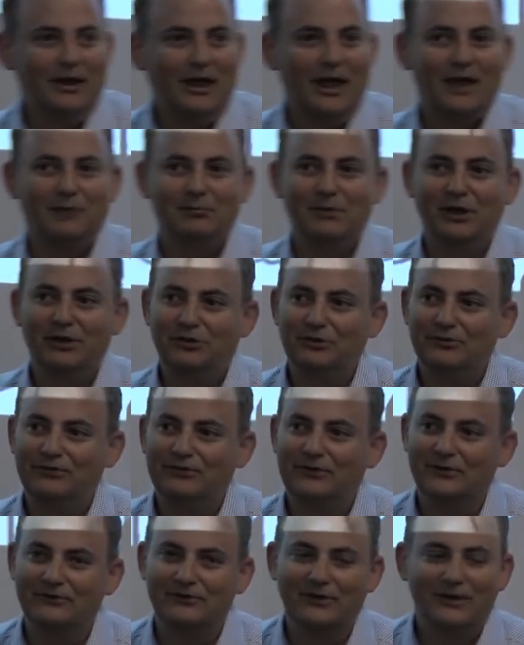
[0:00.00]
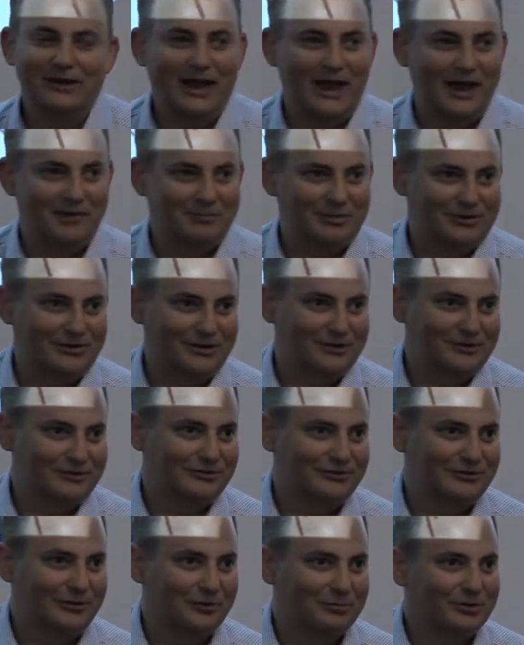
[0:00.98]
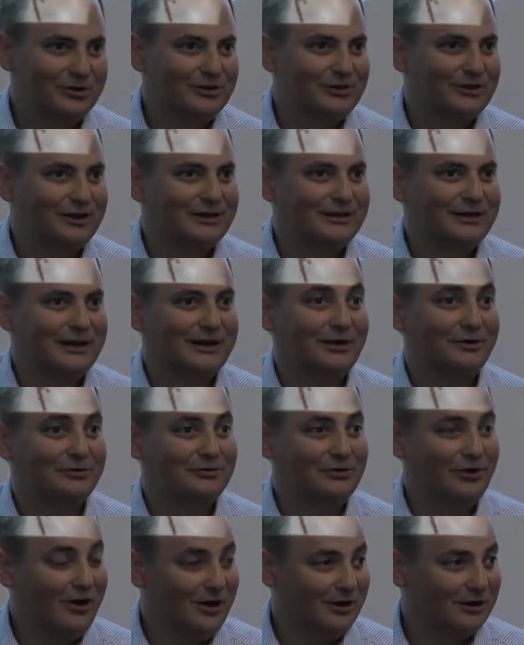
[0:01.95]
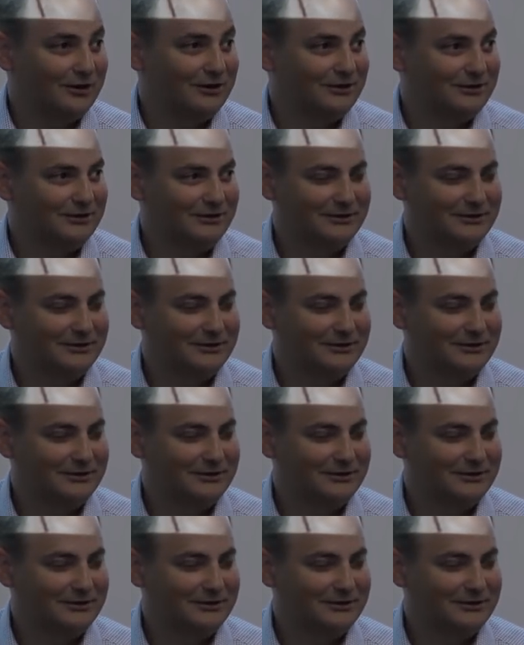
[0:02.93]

and make you feel very happy that you're still breathing and can now talk.